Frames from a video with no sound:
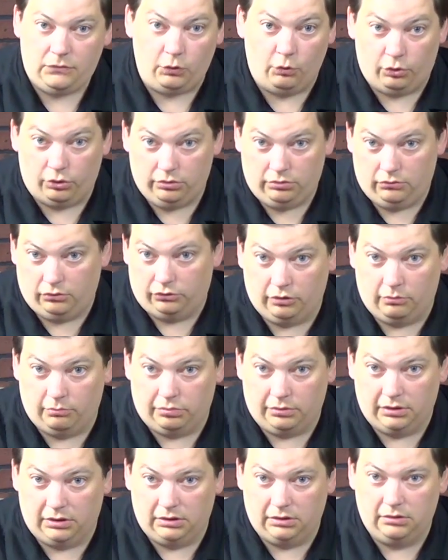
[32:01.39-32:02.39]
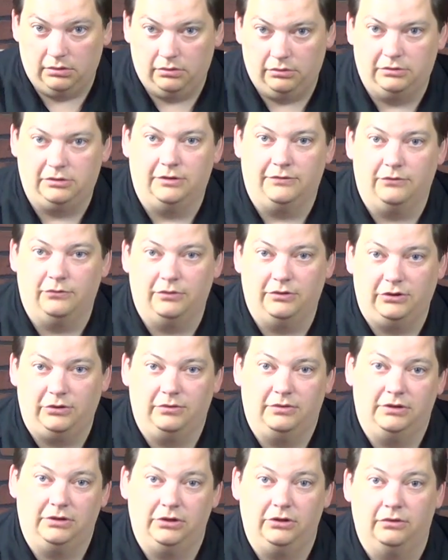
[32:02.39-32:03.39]
or breathe, whichever one you
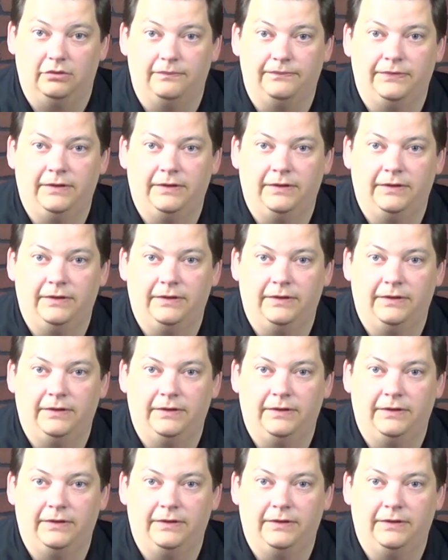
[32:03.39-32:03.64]
want to do.